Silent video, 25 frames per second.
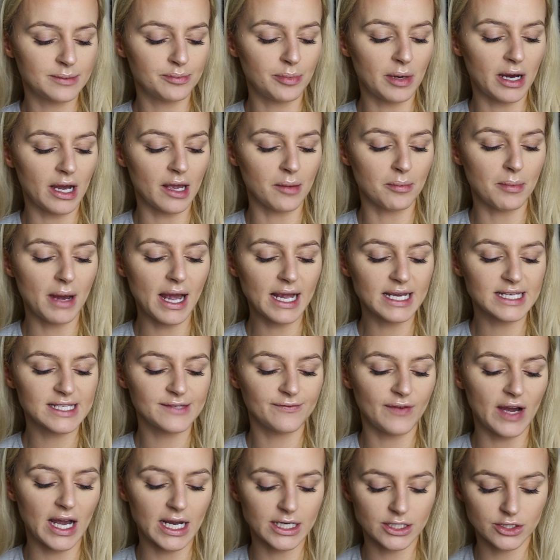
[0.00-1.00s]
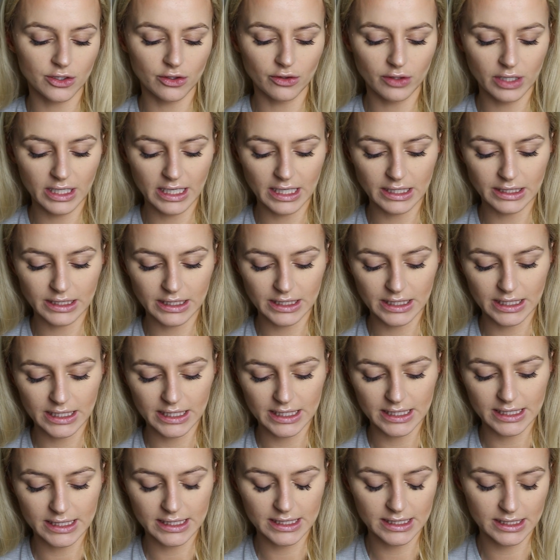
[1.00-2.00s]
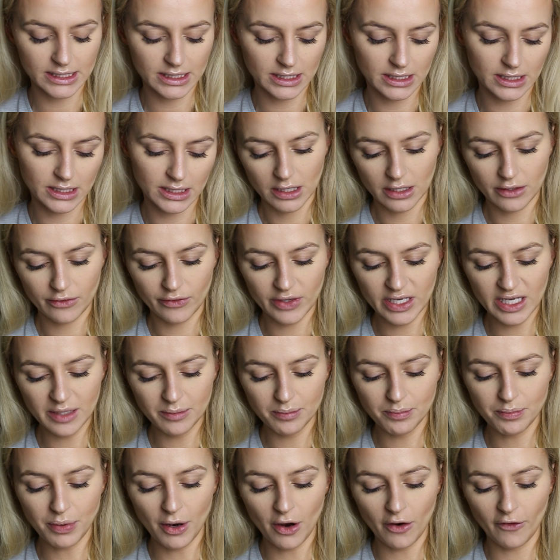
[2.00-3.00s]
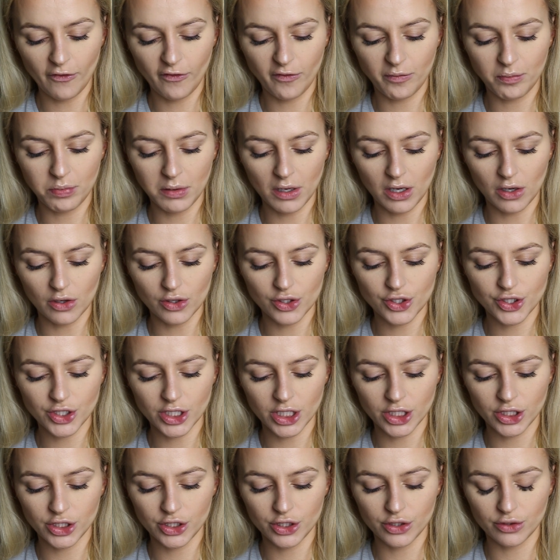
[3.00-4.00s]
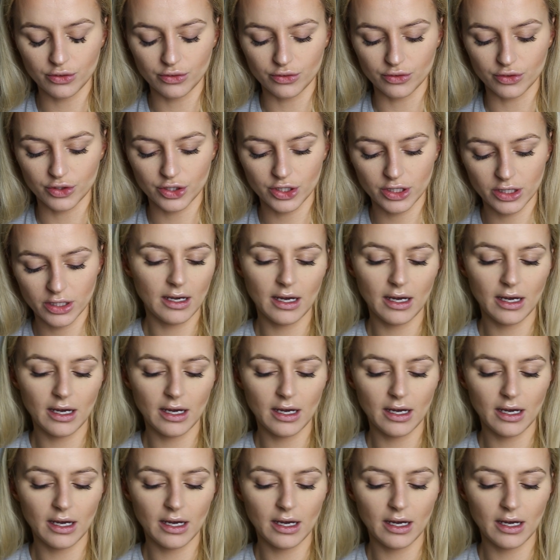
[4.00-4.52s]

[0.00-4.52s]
by Max Factor, and it is Cream Puff Blush in Nude.